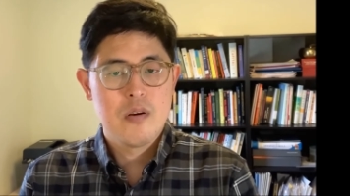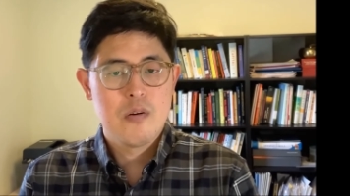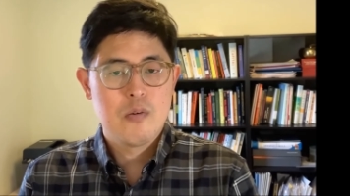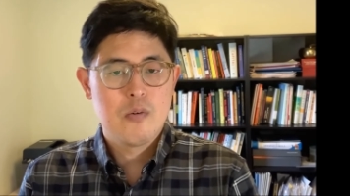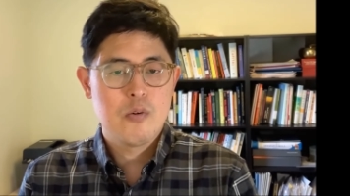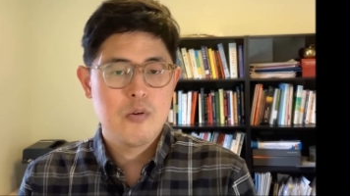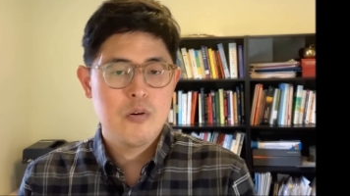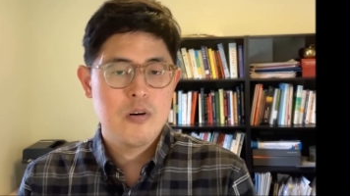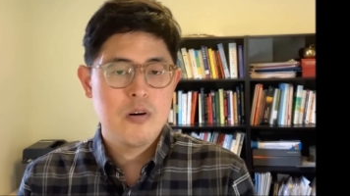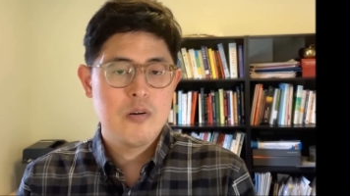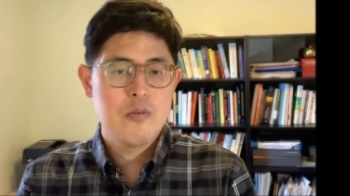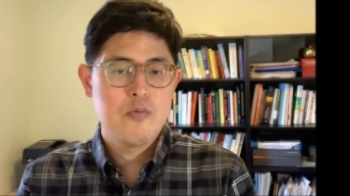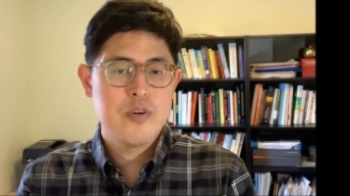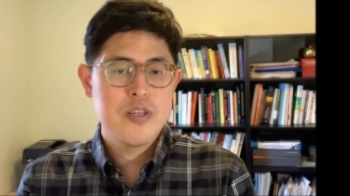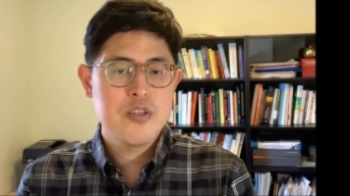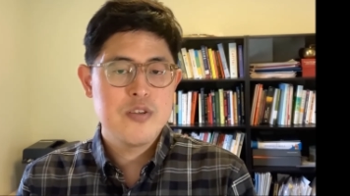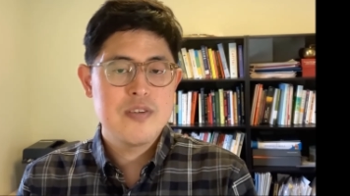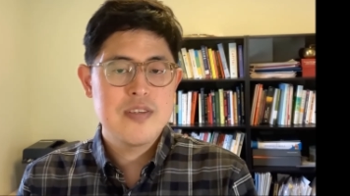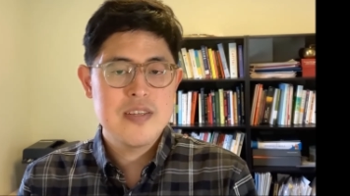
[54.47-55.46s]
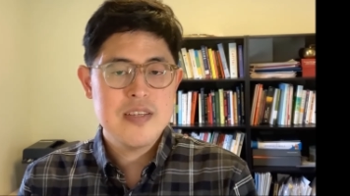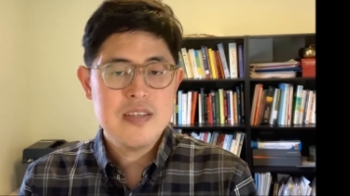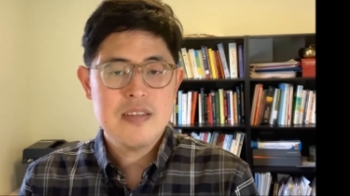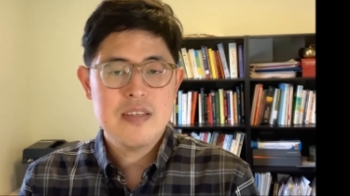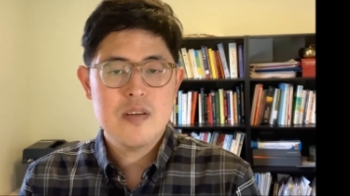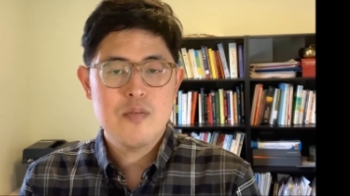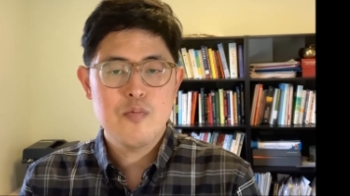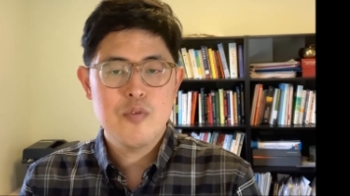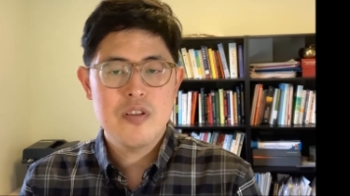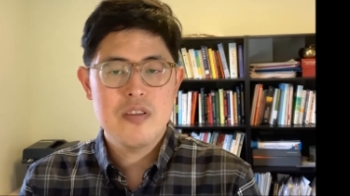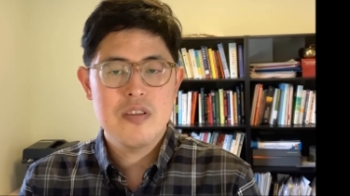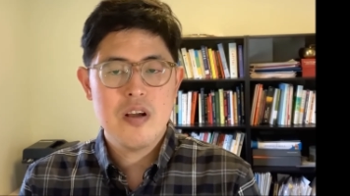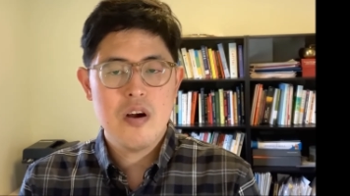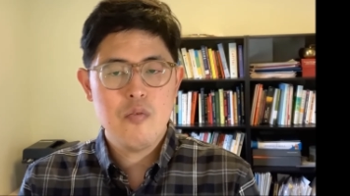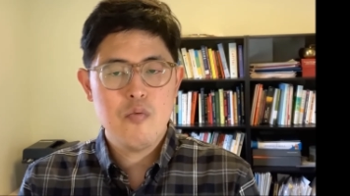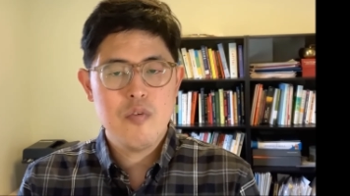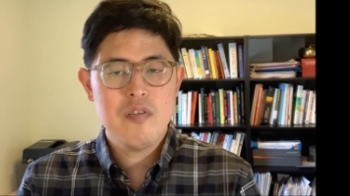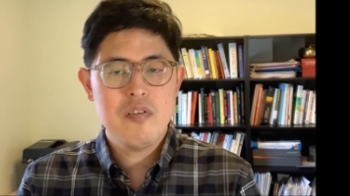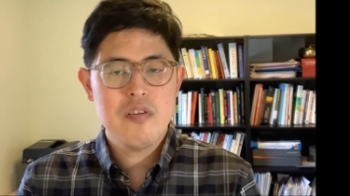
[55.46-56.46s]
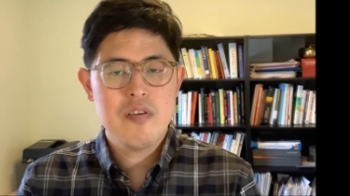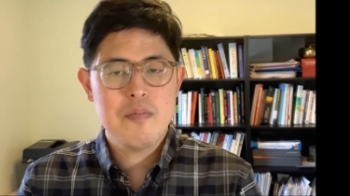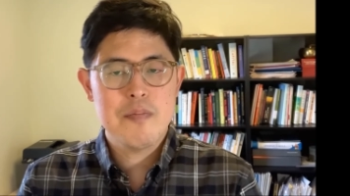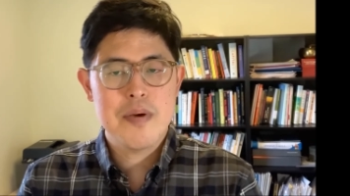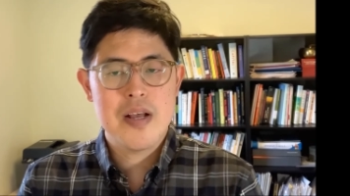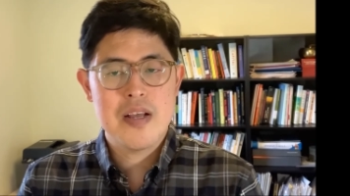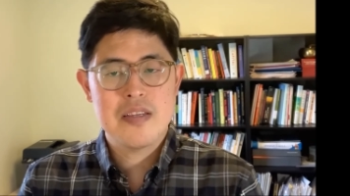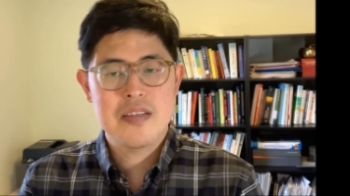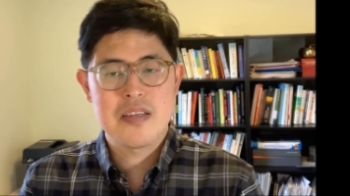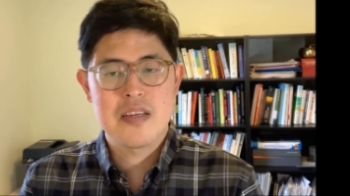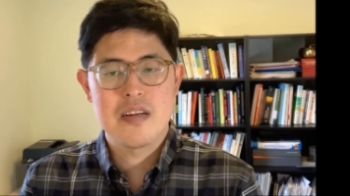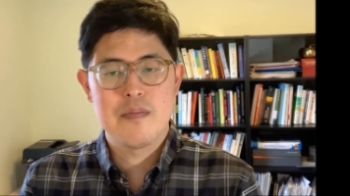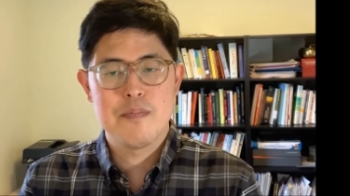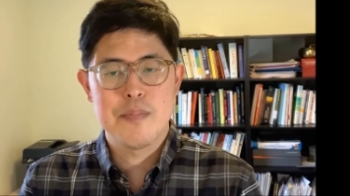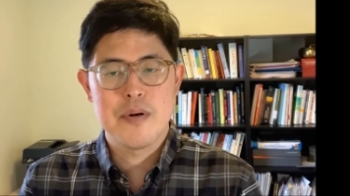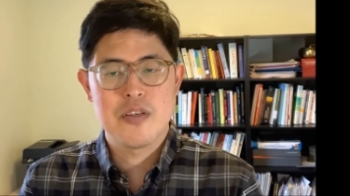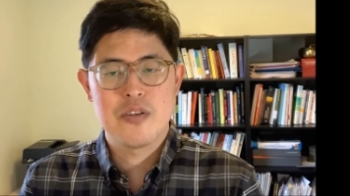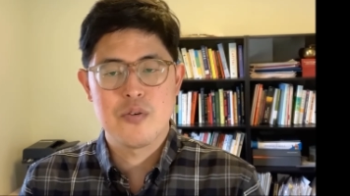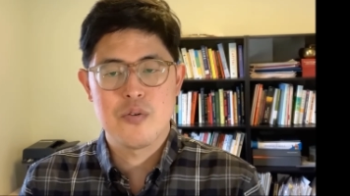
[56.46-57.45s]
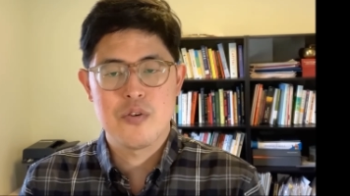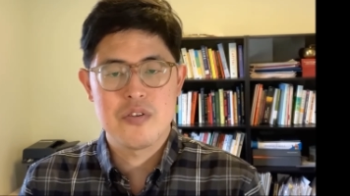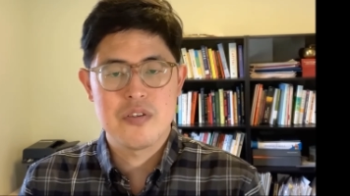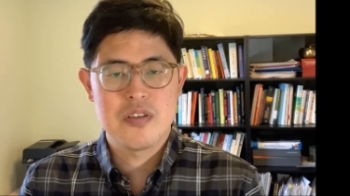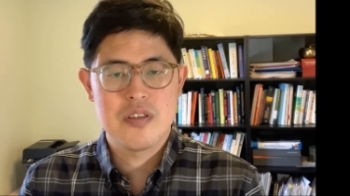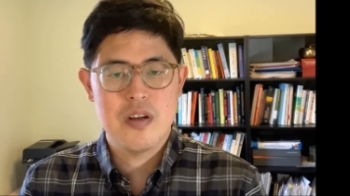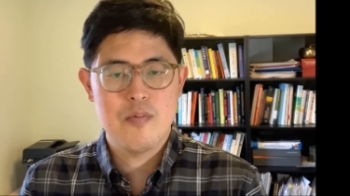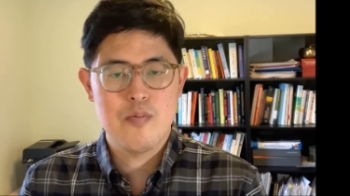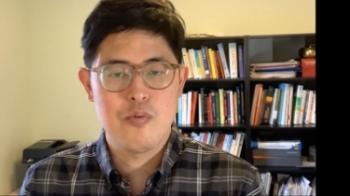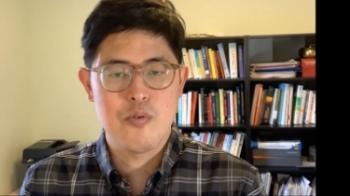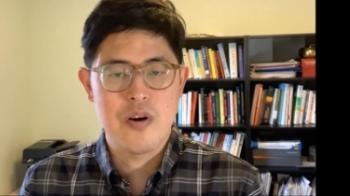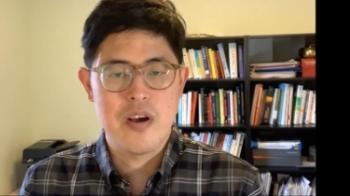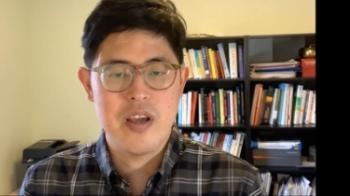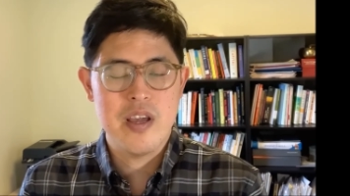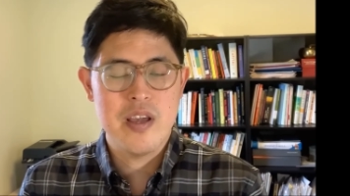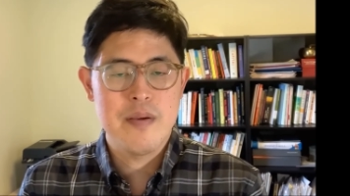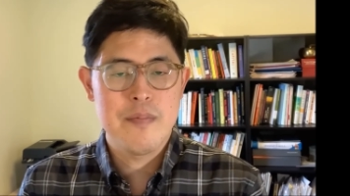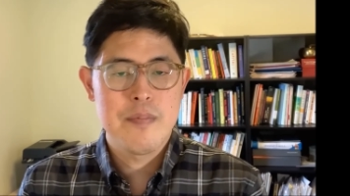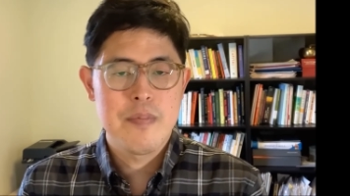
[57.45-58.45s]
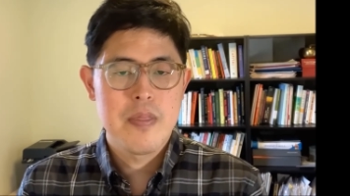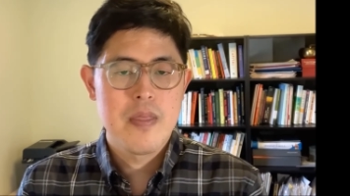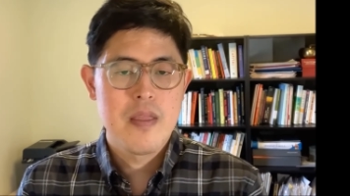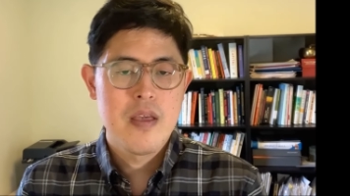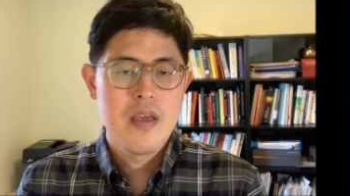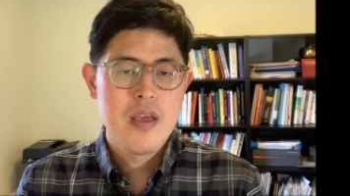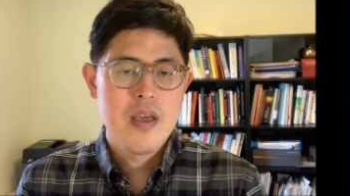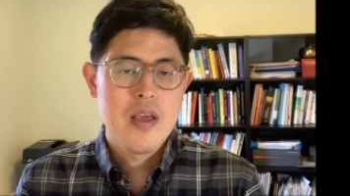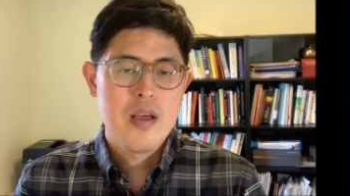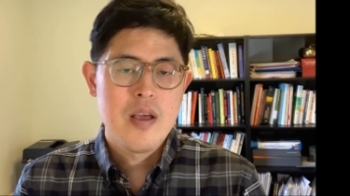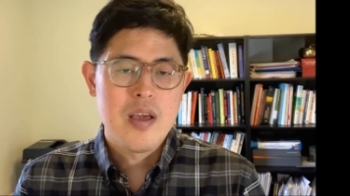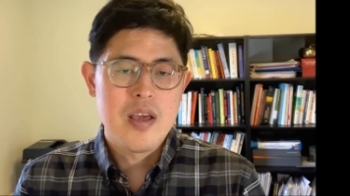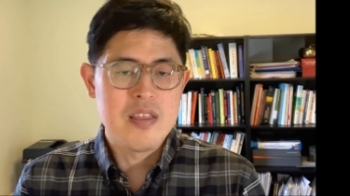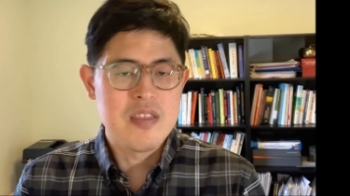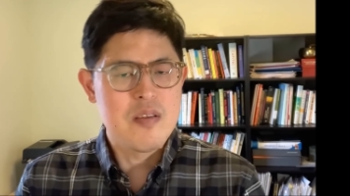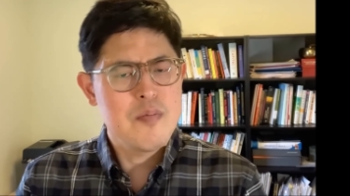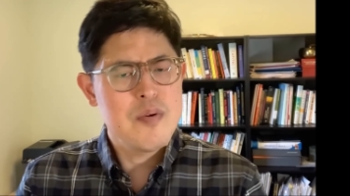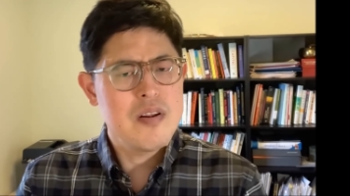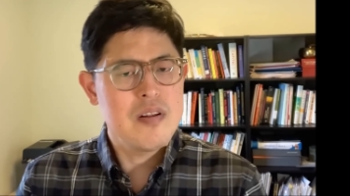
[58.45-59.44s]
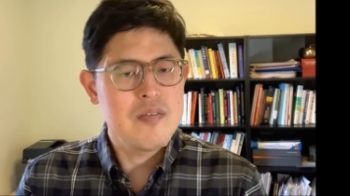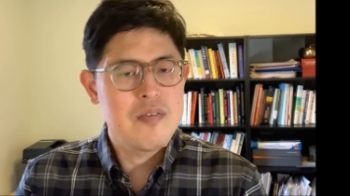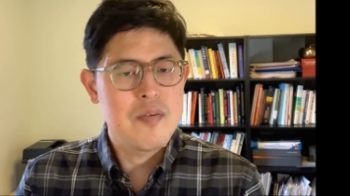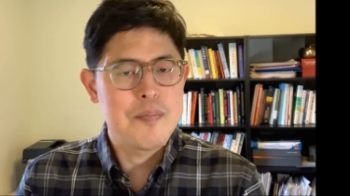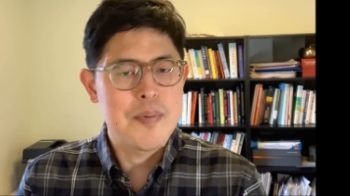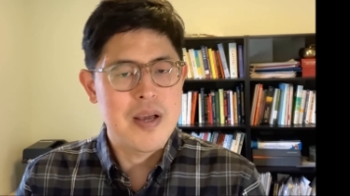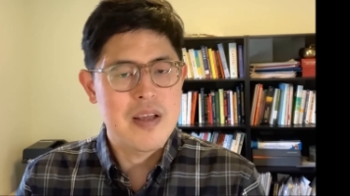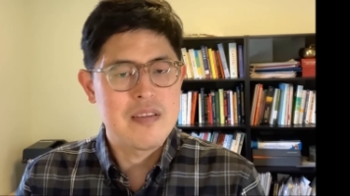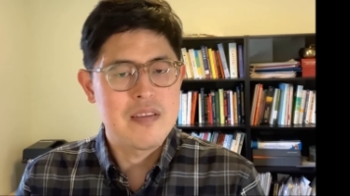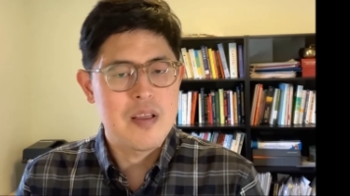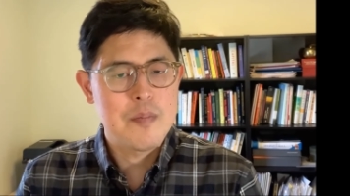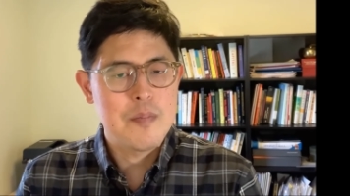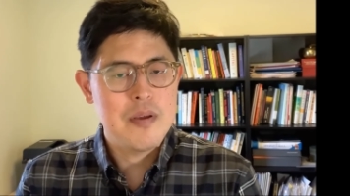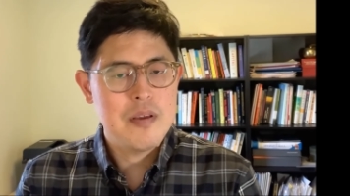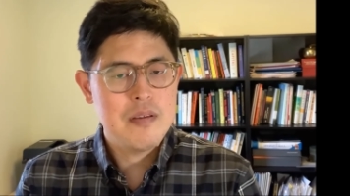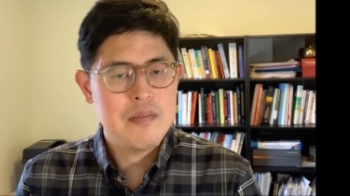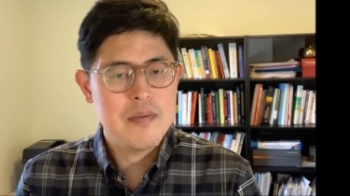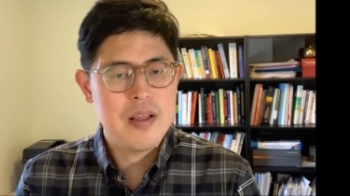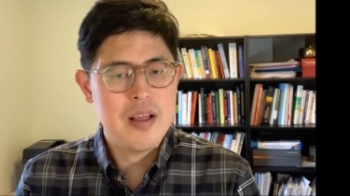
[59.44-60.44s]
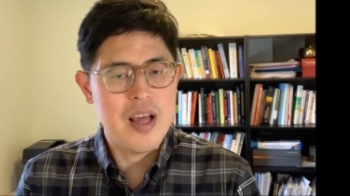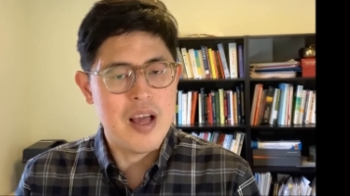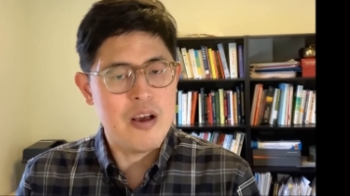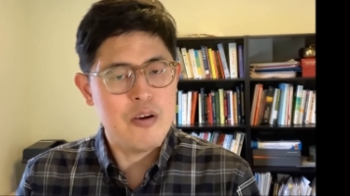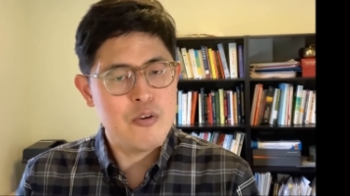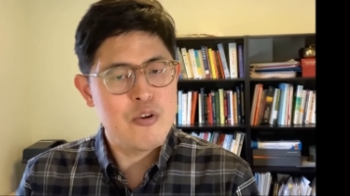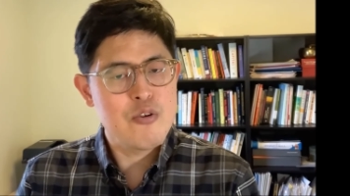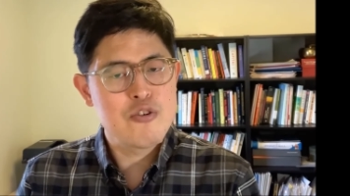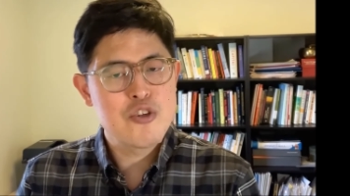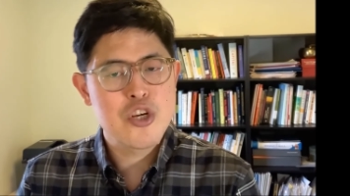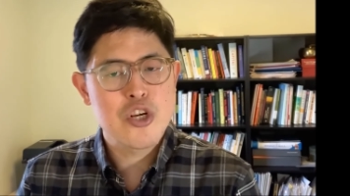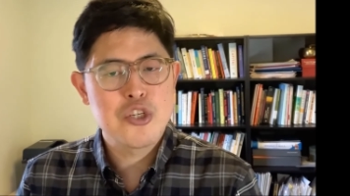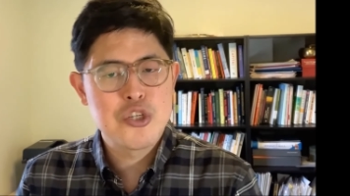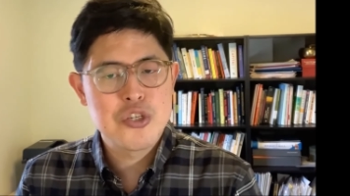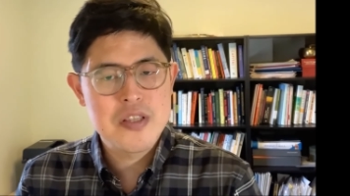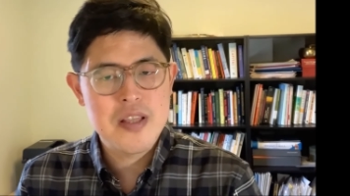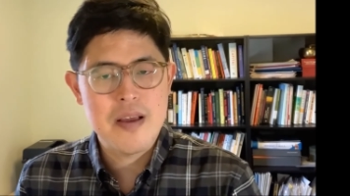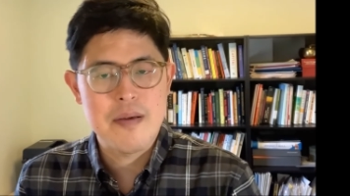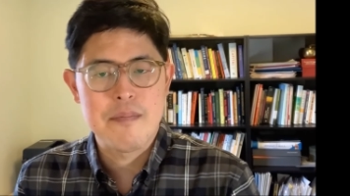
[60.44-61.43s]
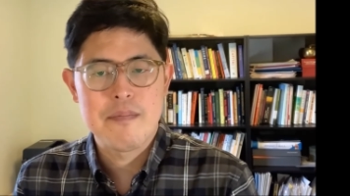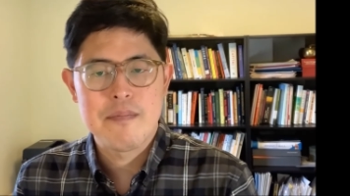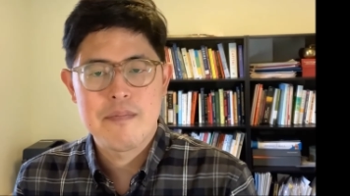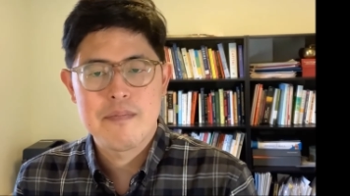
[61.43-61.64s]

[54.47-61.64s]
Or when you see someone not wearing a mask in a bus or a subway in the middle of a pandemic, eh, how do you judge them?